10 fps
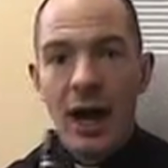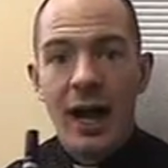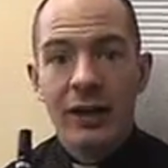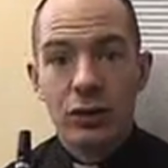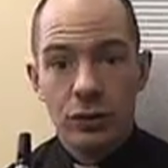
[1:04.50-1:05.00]

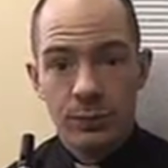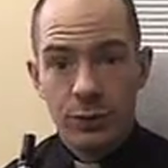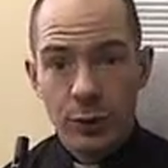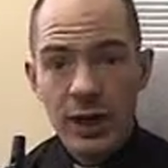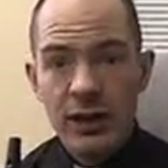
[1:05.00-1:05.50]
I could
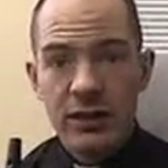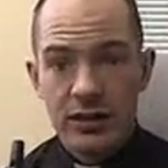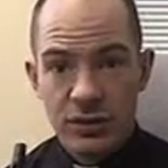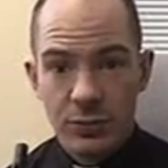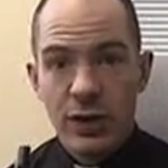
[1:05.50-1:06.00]
breathe
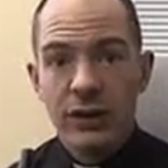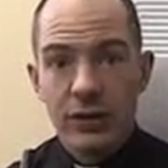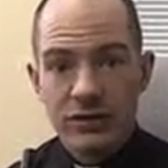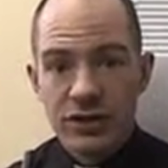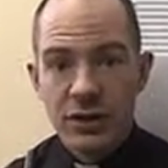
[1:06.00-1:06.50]
to break
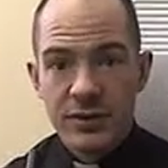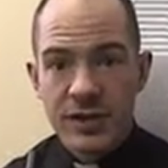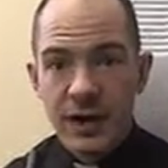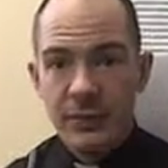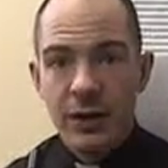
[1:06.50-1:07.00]
those notes
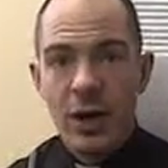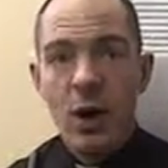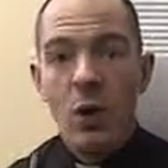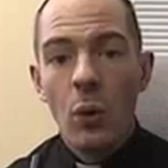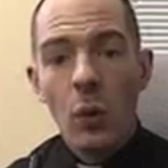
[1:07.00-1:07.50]
up,
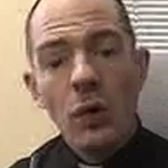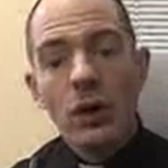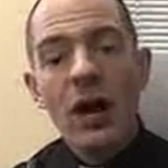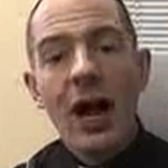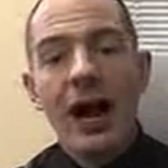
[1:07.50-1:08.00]

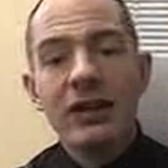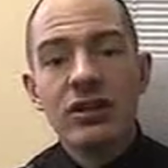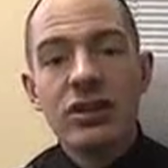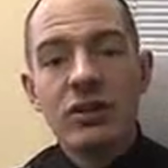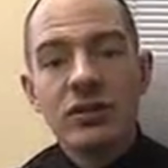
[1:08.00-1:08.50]
or I
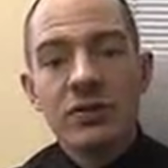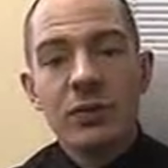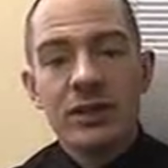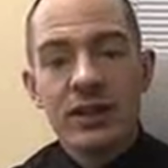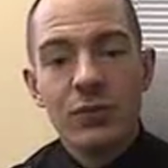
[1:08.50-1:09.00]
could use
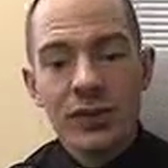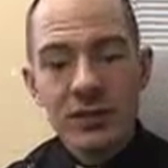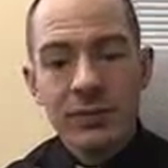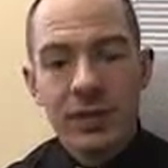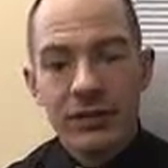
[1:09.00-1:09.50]
what tin
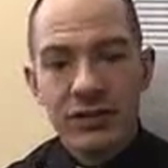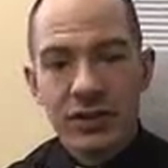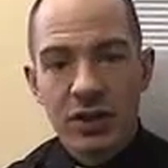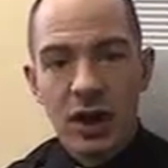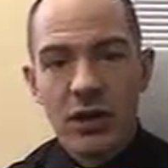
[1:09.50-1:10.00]
whistle
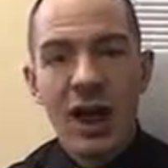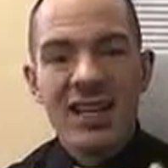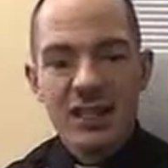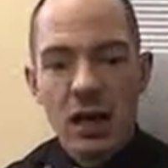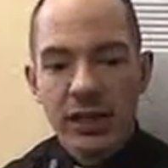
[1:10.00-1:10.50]
players call
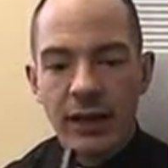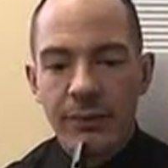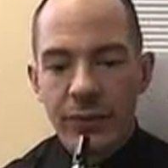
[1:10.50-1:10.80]
tonguing.